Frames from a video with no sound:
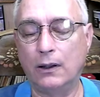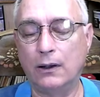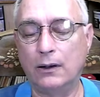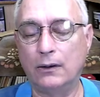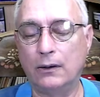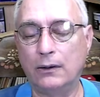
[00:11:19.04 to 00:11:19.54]

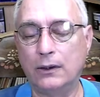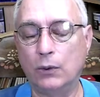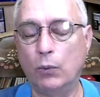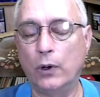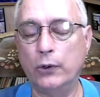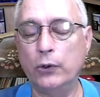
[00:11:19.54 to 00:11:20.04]
the one who
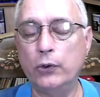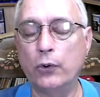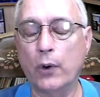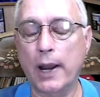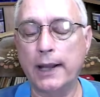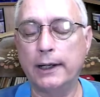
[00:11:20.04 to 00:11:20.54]

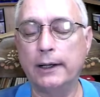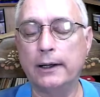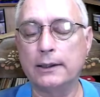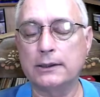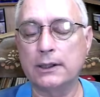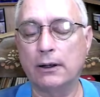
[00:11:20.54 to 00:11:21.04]
created us and
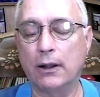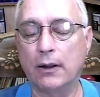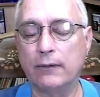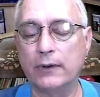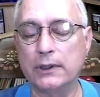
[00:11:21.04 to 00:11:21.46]
loved us.